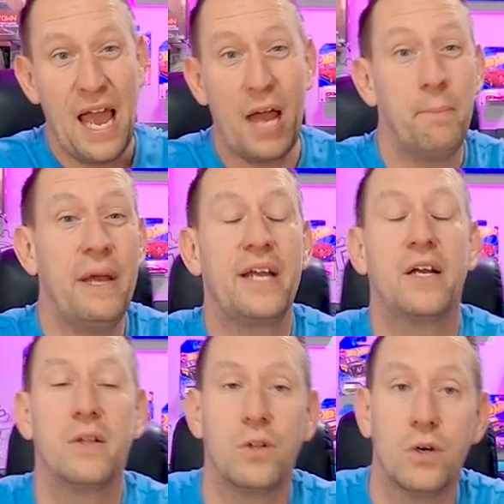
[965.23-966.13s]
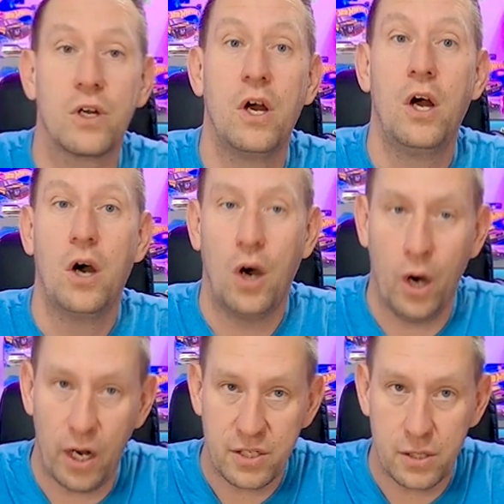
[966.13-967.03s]
and make it look
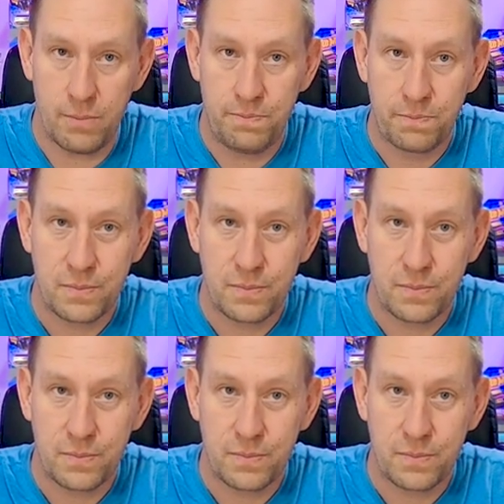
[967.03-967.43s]
awesome.